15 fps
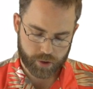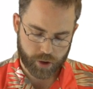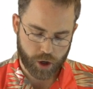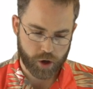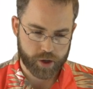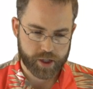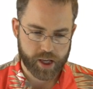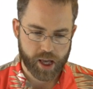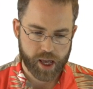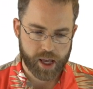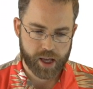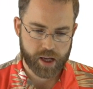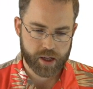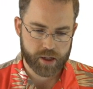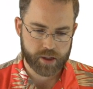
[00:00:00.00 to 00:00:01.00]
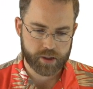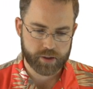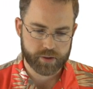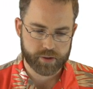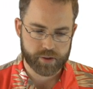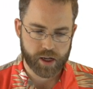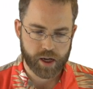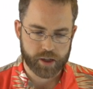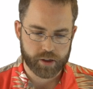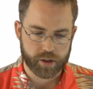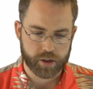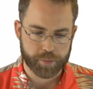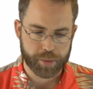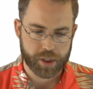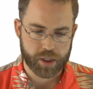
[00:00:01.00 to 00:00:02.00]
our k is not
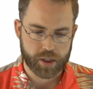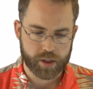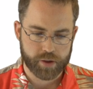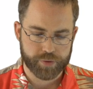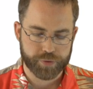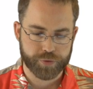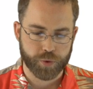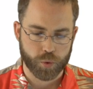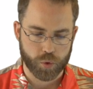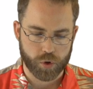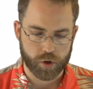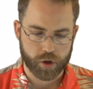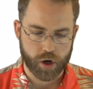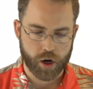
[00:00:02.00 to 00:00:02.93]
going to be 4,